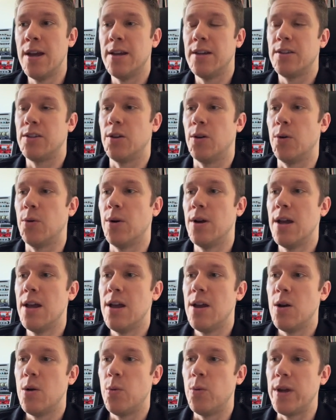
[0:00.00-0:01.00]
So
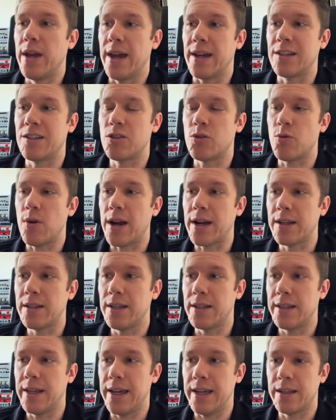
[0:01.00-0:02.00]
we extract
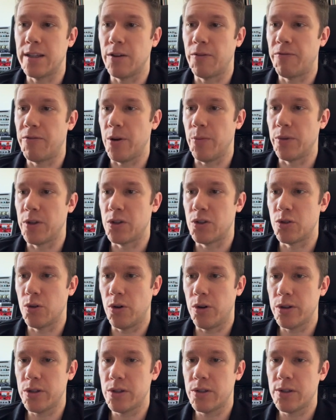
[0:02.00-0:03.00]
the data from the
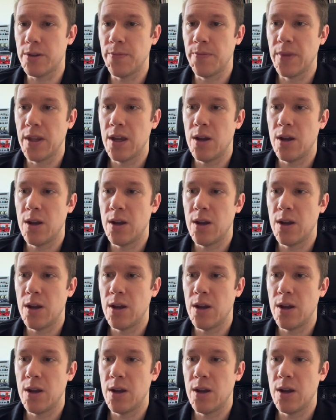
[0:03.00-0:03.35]
source,